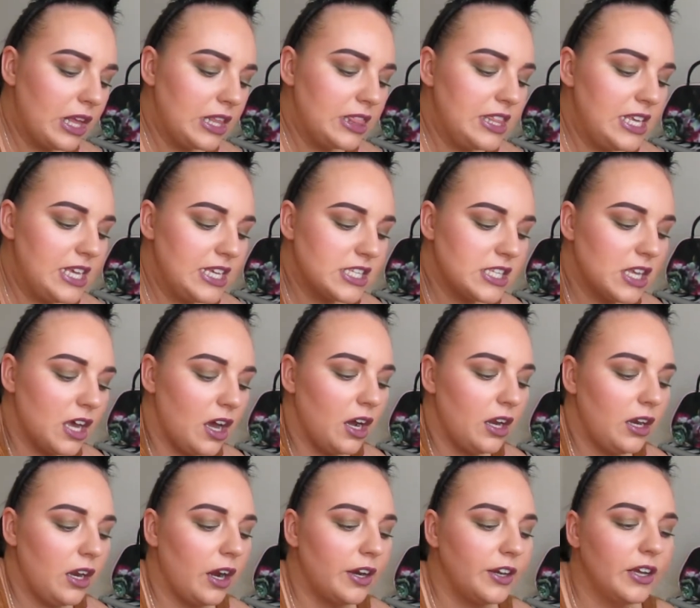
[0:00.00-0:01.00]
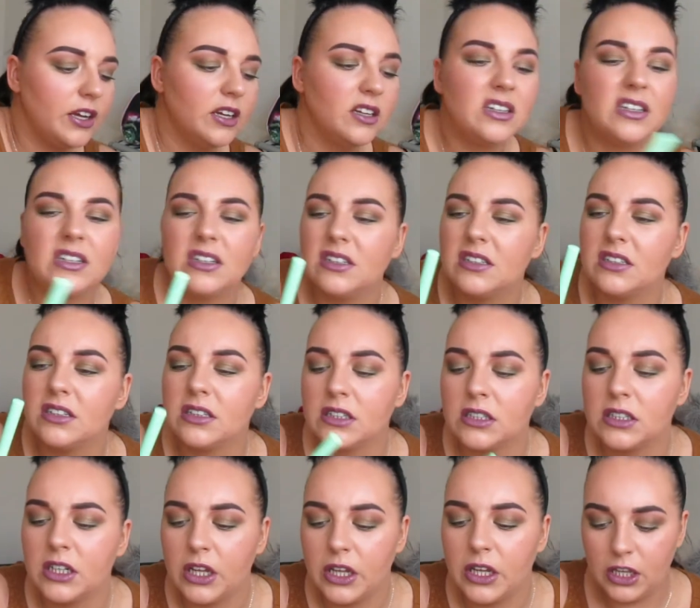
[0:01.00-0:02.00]
This eyeliner,
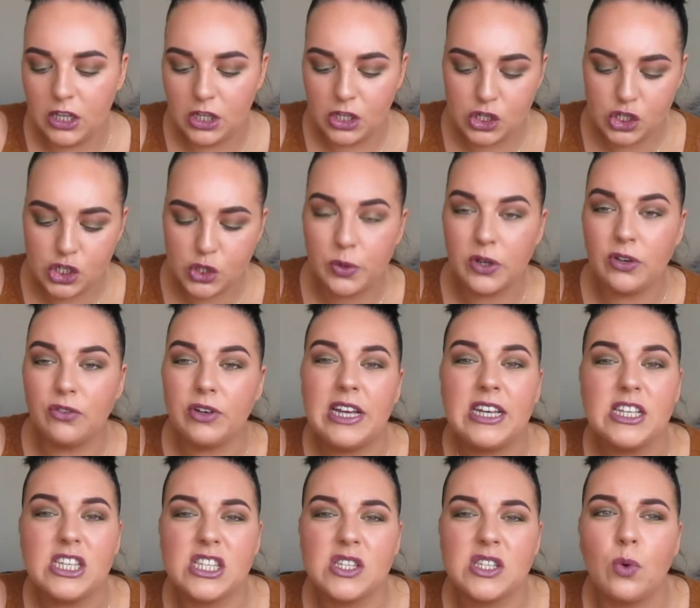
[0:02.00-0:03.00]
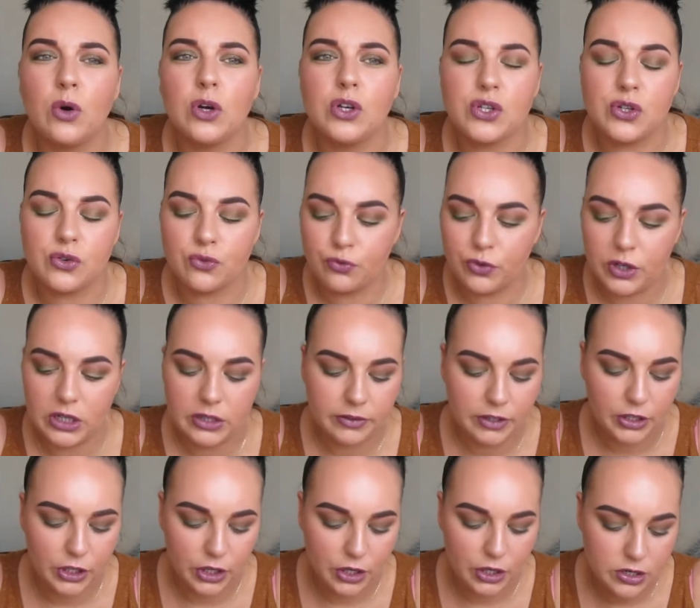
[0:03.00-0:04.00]
do you know, it's swatched
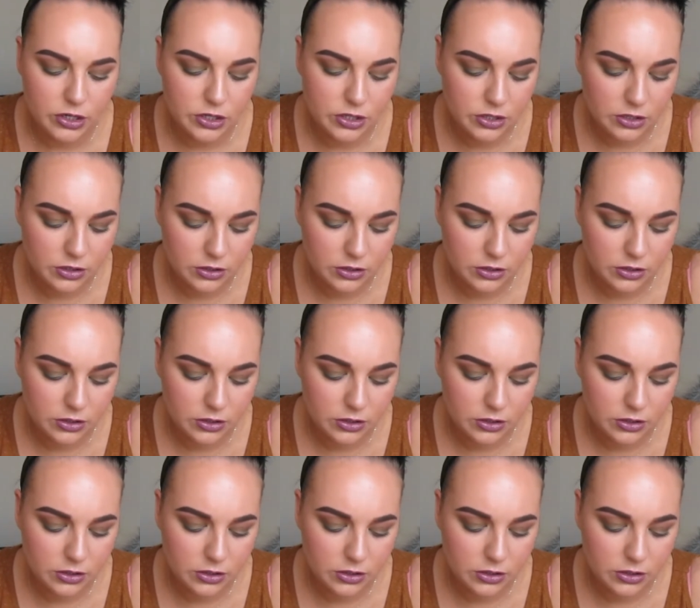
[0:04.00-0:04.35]
really good.